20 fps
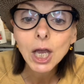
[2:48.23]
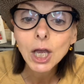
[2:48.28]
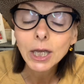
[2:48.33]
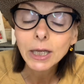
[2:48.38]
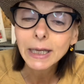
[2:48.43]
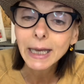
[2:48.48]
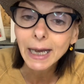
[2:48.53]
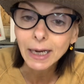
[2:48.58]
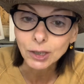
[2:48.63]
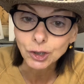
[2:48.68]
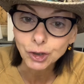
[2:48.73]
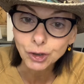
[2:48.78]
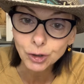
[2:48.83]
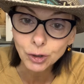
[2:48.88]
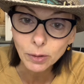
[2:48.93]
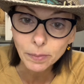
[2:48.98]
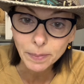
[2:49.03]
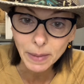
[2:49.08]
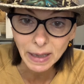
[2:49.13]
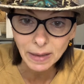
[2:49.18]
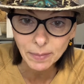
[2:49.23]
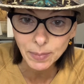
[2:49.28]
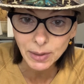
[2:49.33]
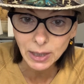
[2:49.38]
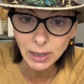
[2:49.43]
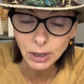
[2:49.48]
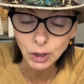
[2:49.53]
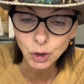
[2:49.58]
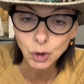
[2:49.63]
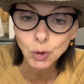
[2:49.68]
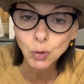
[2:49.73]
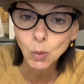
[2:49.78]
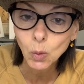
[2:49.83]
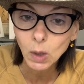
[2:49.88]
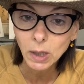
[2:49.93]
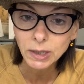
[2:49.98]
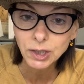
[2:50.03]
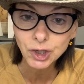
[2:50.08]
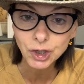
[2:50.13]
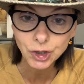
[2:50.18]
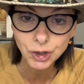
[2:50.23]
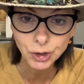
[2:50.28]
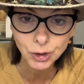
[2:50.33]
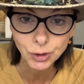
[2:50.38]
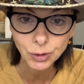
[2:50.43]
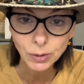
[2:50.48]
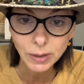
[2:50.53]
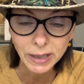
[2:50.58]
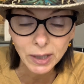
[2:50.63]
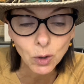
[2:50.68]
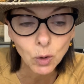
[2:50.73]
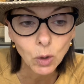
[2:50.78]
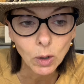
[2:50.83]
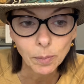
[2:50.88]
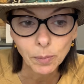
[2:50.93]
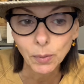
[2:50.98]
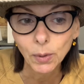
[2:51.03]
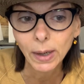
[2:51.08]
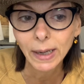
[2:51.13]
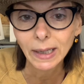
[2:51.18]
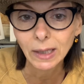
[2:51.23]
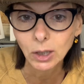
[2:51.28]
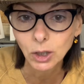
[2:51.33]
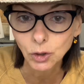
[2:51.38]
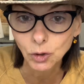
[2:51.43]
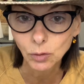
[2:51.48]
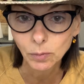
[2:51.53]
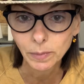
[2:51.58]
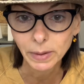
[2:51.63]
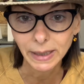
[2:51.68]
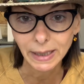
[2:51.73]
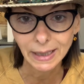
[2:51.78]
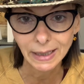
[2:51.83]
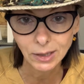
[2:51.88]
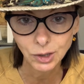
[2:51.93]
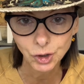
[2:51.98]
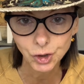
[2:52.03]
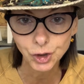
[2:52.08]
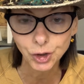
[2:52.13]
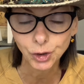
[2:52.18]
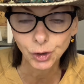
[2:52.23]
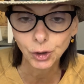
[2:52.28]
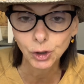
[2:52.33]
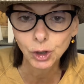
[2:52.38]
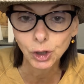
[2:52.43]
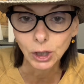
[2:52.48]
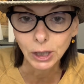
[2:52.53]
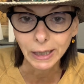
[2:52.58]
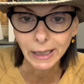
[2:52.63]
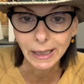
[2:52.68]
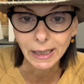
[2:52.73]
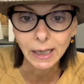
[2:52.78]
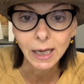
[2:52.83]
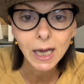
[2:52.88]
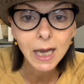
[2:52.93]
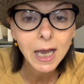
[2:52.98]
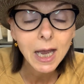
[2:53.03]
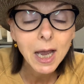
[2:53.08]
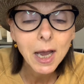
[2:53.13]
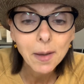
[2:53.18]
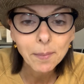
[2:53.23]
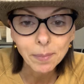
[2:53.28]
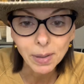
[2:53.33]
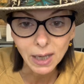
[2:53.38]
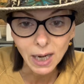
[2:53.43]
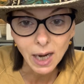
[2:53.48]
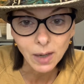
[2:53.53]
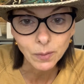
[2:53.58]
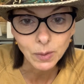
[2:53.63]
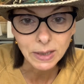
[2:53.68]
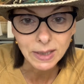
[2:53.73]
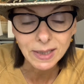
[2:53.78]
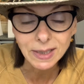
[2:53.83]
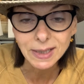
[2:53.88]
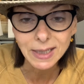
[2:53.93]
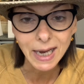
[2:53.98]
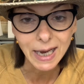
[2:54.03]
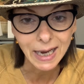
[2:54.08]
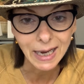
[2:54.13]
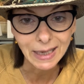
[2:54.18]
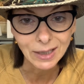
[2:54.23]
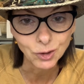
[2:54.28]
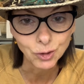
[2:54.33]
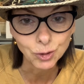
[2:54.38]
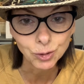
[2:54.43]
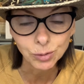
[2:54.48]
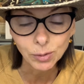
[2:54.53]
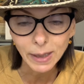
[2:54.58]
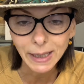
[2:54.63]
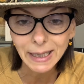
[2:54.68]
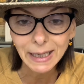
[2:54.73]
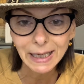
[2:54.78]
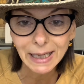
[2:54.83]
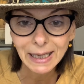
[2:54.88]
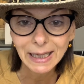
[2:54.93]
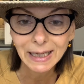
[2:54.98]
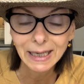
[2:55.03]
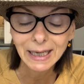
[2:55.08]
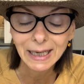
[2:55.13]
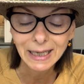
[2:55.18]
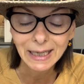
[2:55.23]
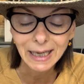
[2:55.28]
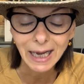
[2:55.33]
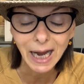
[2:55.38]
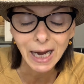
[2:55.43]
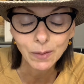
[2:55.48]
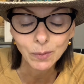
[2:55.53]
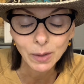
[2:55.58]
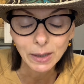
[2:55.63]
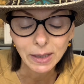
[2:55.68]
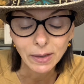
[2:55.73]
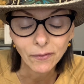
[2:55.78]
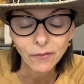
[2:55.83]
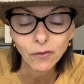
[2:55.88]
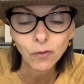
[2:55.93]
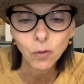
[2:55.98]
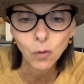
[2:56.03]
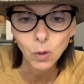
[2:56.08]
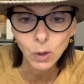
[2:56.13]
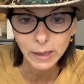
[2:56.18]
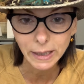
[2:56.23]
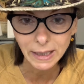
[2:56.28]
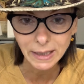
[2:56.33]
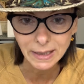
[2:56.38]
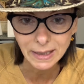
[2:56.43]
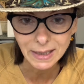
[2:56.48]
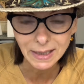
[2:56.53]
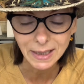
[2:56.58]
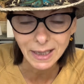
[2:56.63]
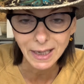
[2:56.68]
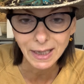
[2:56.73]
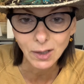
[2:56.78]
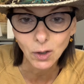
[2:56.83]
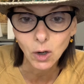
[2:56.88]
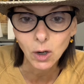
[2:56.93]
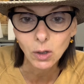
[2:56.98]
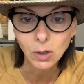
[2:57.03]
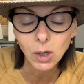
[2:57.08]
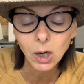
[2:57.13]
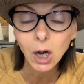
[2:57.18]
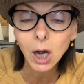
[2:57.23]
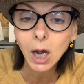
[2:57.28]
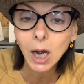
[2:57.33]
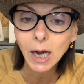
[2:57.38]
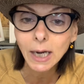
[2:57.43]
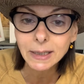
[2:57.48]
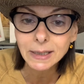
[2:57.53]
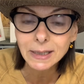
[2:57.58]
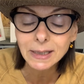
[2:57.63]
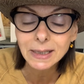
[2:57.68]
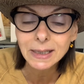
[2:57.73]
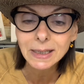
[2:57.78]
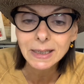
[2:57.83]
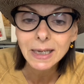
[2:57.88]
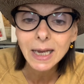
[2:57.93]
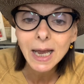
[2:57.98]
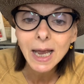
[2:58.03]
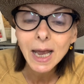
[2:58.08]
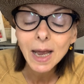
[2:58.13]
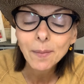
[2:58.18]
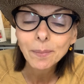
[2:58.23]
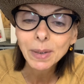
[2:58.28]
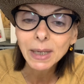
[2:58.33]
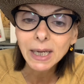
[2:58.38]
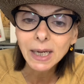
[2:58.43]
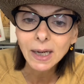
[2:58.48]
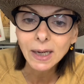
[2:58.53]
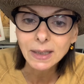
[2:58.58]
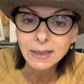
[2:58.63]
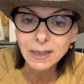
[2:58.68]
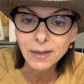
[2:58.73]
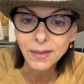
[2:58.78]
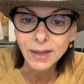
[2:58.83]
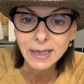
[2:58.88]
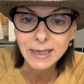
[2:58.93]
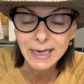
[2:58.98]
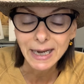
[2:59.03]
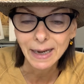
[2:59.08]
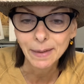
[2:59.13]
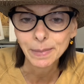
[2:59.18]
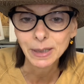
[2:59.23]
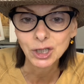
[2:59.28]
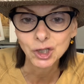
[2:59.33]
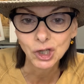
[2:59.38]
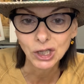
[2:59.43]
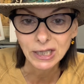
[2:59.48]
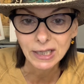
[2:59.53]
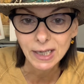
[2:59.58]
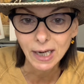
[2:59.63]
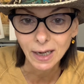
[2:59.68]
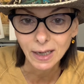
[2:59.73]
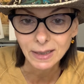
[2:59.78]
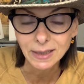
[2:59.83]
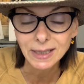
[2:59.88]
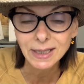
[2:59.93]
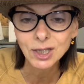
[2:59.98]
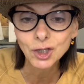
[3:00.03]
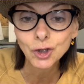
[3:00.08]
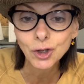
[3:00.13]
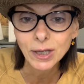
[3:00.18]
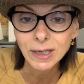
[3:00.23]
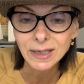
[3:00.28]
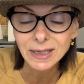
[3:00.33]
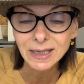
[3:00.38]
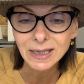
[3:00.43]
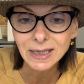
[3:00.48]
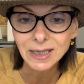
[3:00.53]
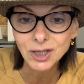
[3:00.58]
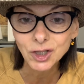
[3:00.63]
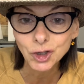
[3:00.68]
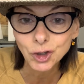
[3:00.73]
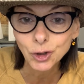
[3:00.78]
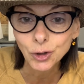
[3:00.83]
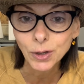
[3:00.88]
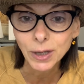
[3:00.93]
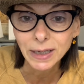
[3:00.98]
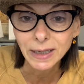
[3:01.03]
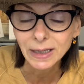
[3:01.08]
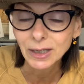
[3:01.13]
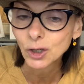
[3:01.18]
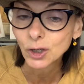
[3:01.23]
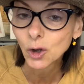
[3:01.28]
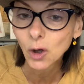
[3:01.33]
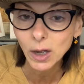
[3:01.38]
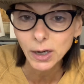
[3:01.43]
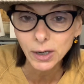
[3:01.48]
Yeah, sure, maybe you want to incorporate a little bit into your cooking, but I would say drinking, I would avoid it at all costs because of the damage it does to the not